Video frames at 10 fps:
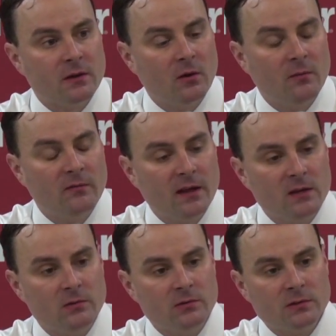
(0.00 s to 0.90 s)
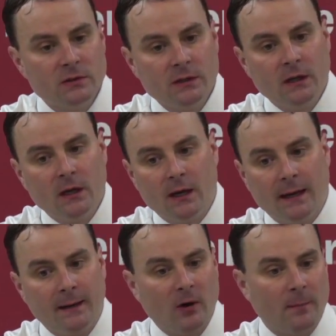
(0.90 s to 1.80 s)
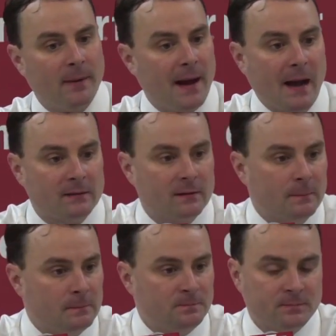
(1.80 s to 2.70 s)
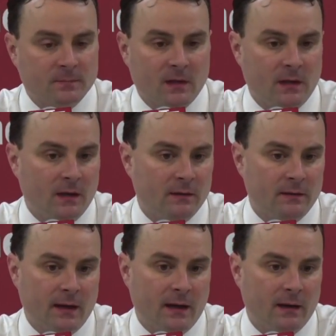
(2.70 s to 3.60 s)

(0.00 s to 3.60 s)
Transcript: The home venues are packed. And,